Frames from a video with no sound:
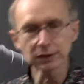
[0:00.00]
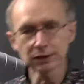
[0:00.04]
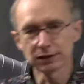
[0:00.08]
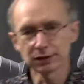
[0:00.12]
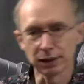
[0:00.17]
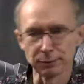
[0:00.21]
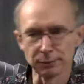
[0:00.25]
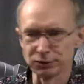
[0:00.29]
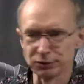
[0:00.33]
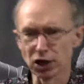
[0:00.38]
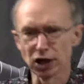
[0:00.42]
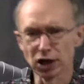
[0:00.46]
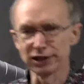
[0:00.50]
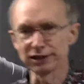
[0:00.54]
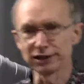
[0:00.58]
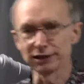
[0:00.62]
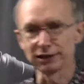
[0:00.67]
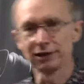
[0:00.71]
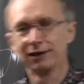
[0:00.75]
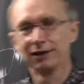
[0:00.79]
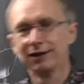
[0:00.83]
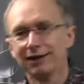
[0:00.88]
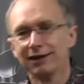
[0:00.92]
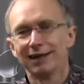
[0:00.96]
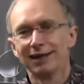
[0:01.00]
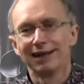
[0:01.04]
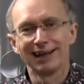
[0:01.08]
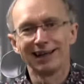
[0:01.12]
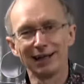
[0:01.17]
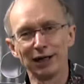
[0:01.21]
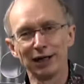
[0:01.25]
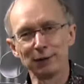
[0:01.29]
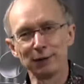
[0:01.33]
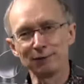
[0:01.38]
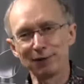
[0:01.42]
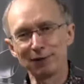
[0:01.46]
I'm dying.
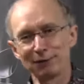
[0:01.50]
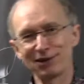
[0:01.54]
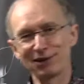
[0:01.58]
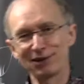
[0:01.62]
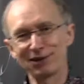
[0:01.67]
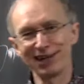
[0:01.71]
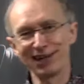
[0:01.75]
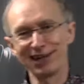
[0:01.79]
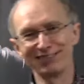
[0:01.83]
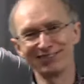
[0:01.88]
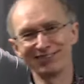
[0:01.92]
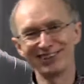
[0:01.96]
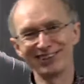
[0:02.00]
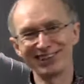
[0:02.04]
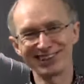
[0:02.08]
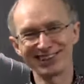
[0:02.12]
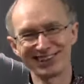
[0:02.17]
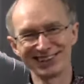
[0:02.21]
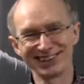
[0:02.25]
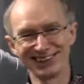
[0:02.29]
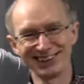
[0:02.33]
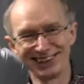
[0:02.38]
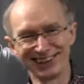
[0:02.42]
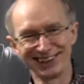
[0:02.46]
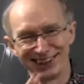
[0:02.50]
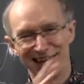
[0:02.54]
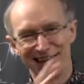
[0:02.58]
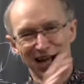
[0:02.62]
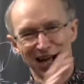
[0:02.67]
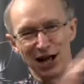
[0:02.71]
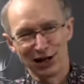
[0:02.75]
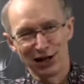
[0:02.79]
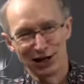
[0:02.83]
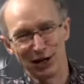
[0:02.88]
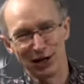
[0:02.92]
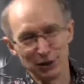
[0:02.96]
I kind of wish that the
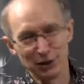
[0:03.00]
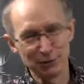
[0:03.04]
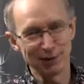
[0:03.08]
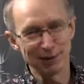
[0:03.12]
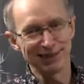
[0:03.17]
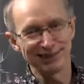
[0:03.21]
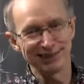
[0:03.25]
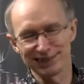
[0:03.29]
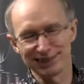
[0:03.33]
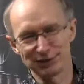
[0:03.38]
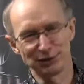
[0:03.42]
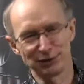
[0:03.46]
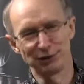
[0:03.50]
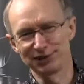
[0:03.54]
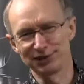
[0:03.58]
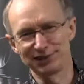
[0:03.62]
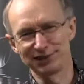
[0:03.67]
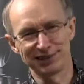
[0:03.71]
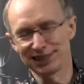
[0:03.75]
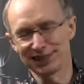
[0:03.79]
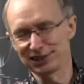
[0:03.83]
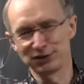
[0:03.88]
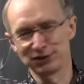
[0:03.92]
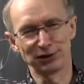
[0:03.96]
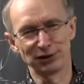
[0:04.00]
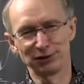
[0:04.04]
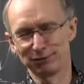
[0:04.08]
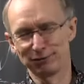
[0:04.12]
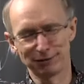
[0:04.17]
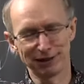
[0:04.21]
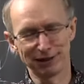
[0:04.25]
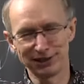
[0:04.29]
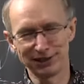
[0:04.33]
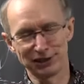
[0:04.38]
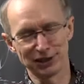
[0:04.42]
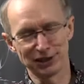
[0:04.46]
low bass, that's not a
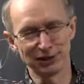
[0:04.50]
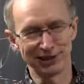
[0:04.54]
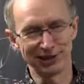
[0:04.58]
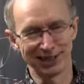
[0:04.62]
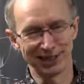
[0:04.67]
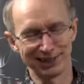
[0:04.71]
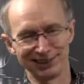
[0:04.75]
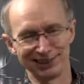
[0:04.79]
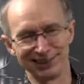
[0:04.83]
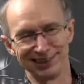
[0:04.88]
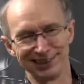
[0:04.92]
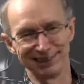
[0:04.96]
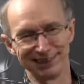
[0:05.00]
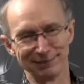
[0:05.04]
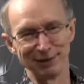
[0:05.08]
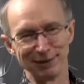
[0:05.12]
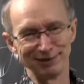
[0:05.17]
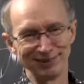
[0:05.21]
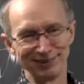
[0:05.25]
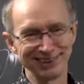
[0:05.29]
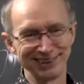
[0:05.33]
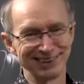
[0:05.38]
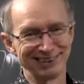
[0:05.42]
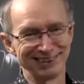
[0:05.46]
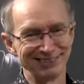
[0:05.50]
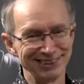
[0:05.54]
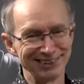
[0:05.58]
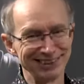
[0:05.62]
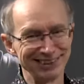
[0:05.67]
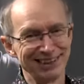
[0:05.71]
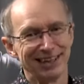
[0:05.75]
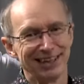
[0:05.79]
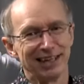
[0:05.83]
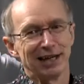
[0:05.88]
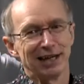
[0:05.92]
funny joke actually at the moment, is it really?